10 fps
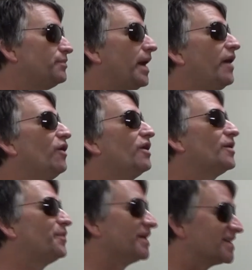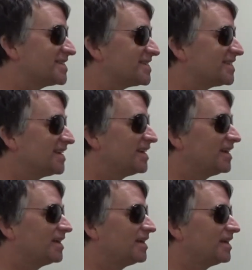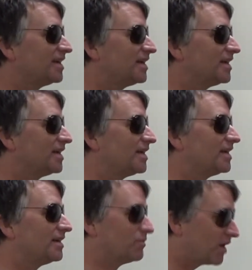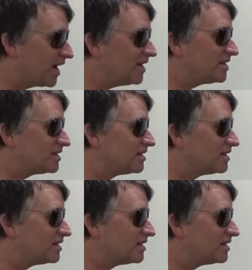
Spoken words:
Paralympics, right?